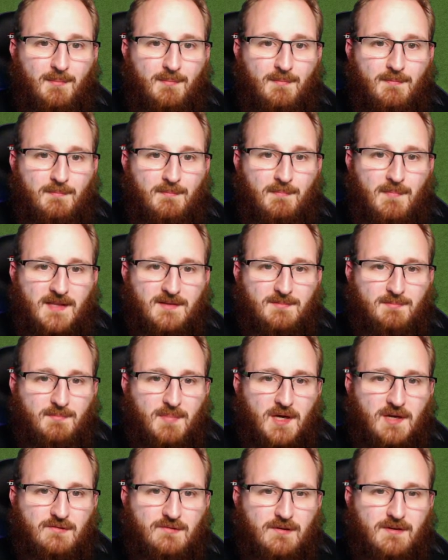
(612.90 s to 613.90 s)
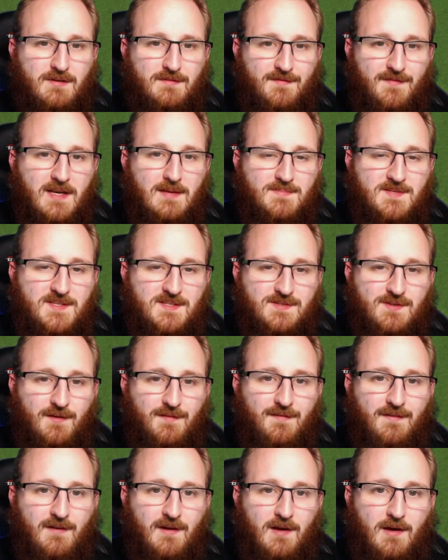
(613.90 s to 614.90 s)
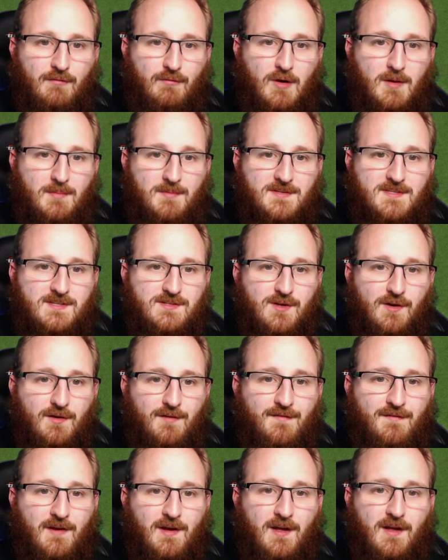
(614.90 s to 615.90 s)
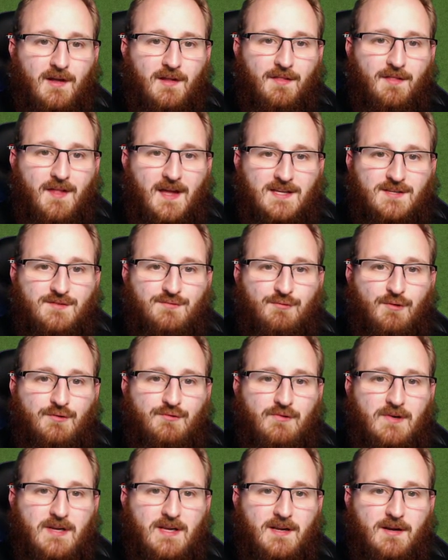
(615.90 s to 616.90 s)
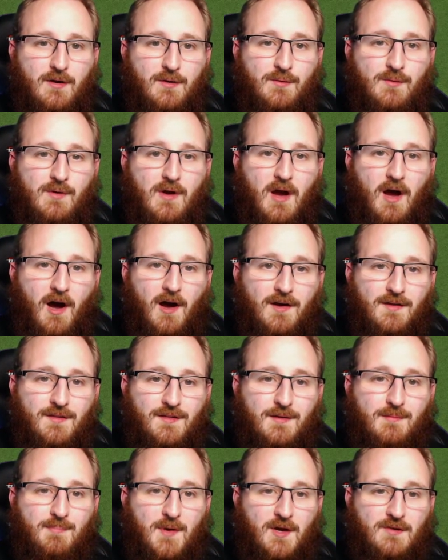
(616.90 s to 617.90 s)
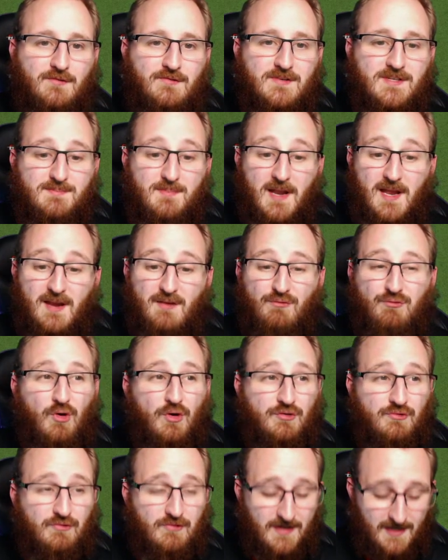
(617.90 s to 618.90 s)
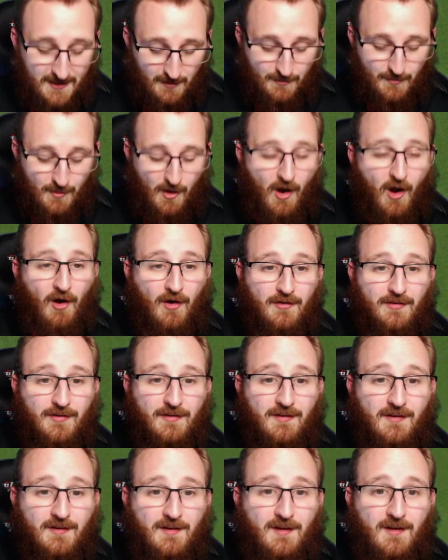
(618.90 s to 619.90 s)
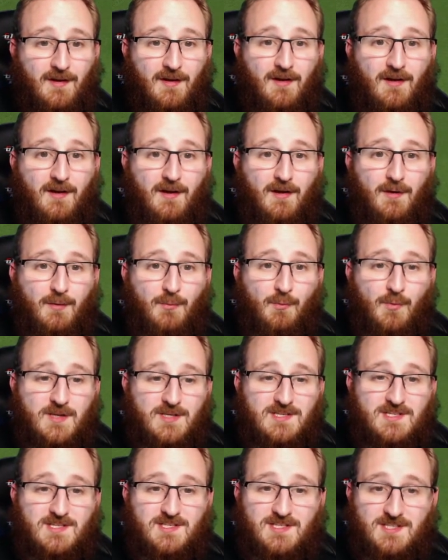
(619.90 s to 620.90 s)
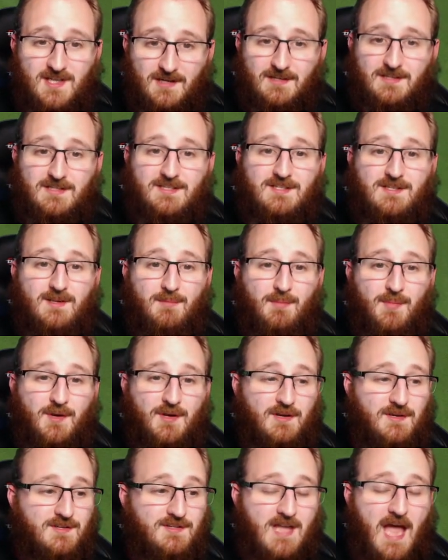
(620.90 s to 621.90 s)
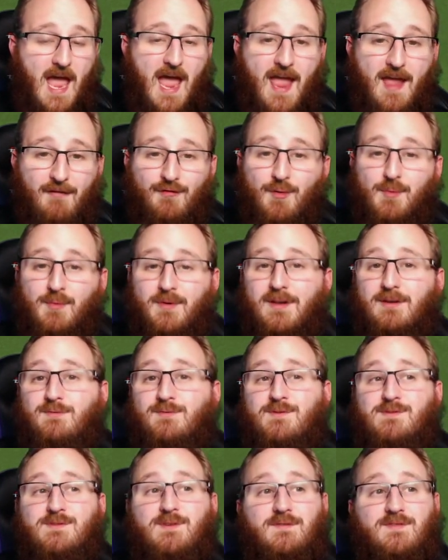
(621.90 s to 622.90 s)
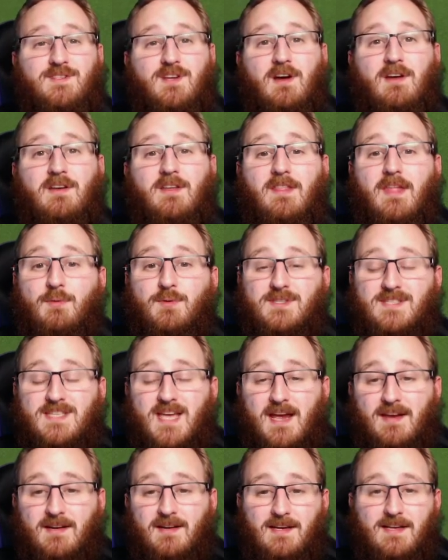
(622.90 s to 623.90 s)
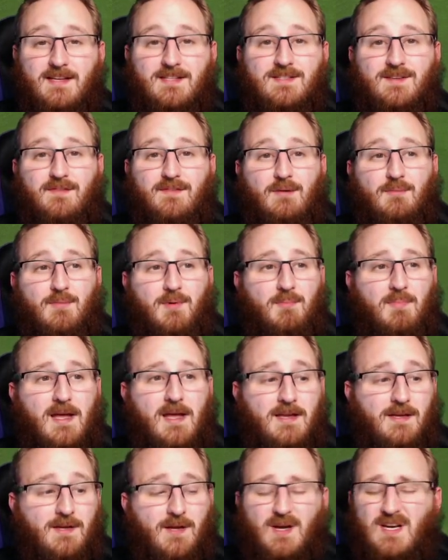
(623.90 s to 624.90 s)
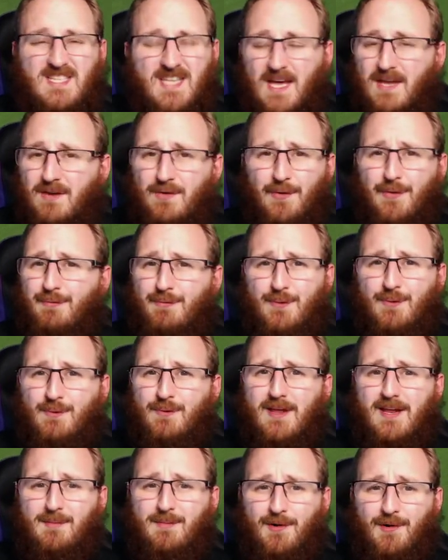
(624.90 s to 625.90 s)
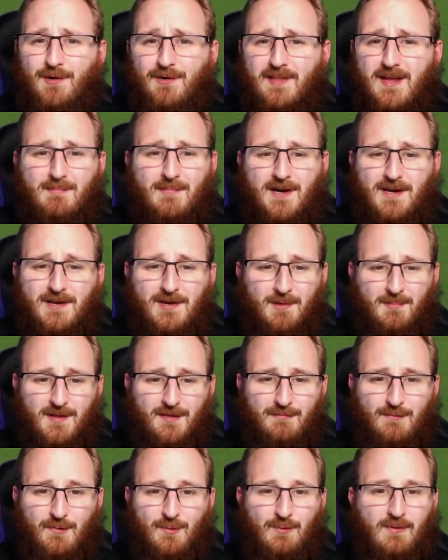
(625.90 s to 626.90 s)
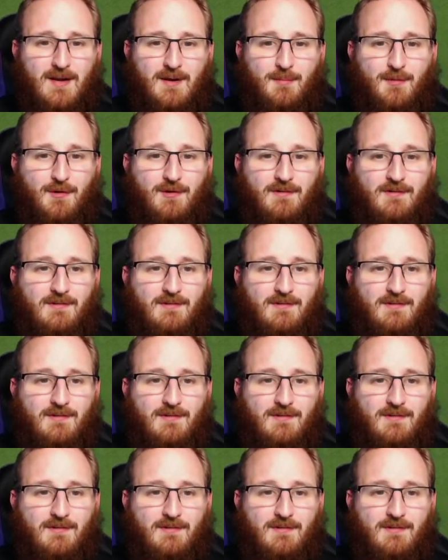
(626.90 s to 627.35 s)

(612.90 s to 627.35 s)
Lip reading: That's Bertrand. Phillips is off. Roberts is off. That's Rodrigo. I think Bertrand is playing Rodrigo on, which sucks, because everyone else was offside and they were technically interfering with play. Is that not the rule anymore? That might not be the rule anymore.